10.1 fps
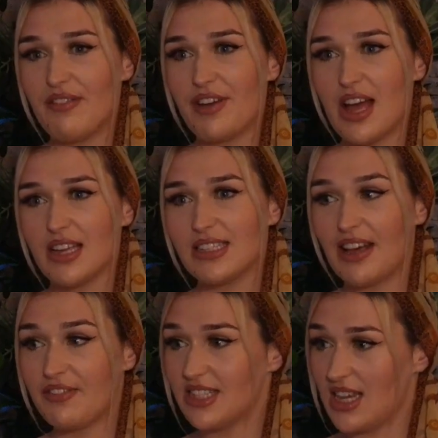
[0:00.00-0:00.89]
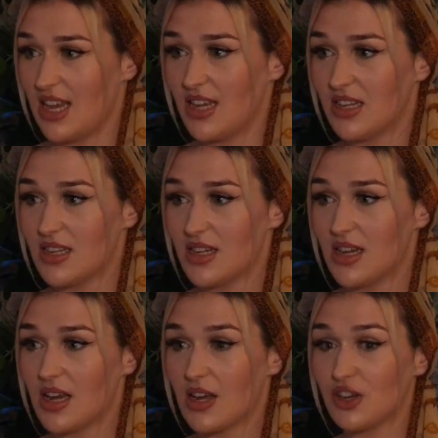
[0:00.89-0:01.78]
However, 17,
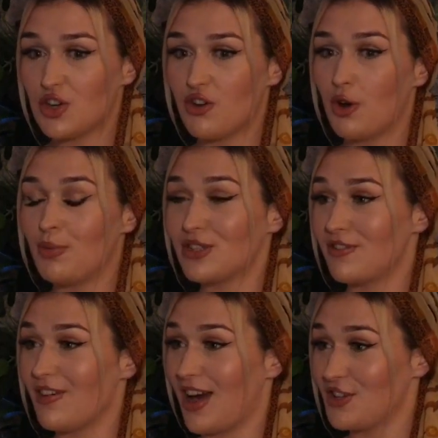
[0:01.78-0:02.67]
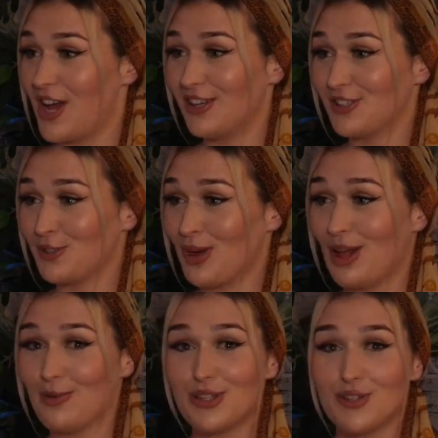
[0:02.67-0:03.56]
because I grew up as a fat child as
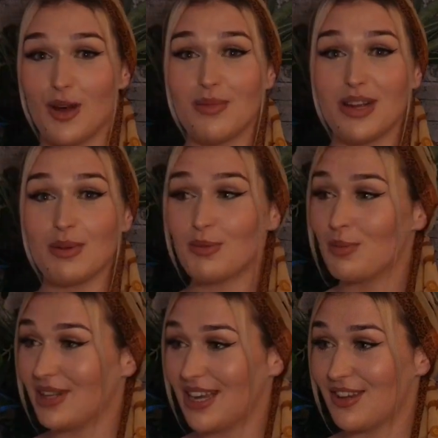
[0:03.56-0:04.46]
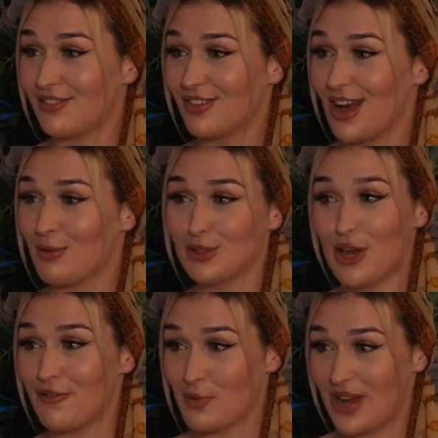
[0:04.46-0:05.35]
well, which not many people believe. I
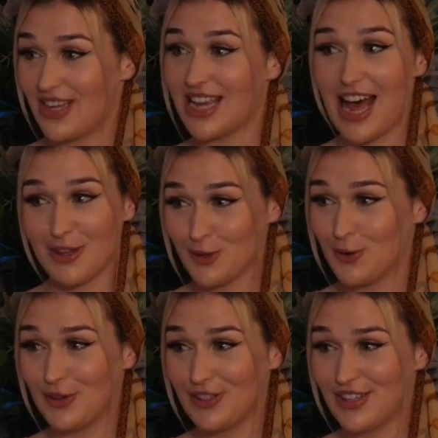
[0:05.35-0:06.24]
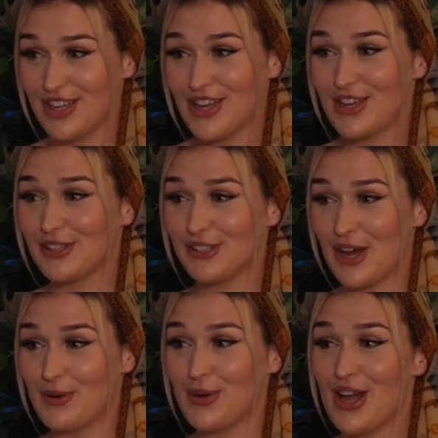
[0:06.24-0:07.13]
was overweight and tall.
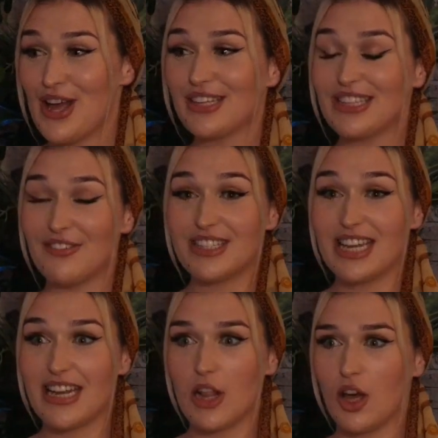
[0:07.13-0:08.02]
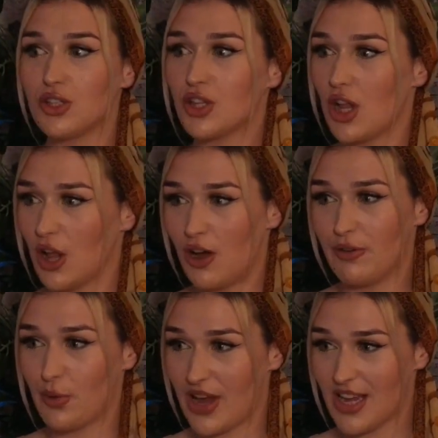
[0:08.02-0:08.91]
So 17, I lost a
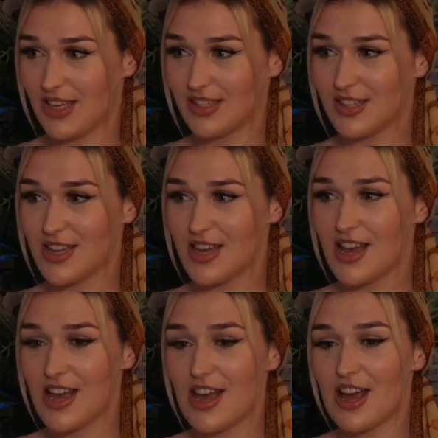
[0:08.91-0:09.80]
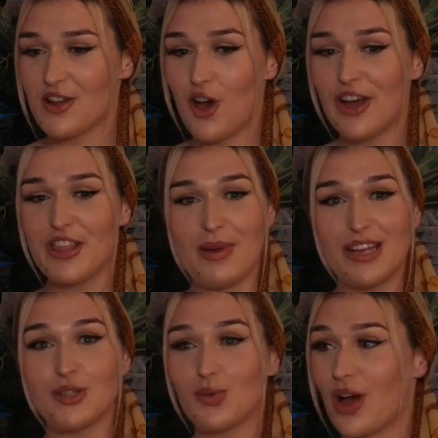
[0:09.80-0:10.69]
lot of weight. Not in the
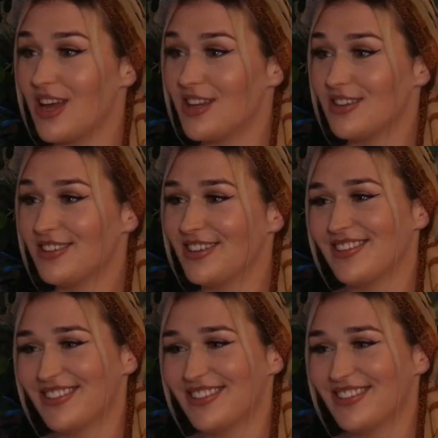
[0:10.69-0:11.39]
best way.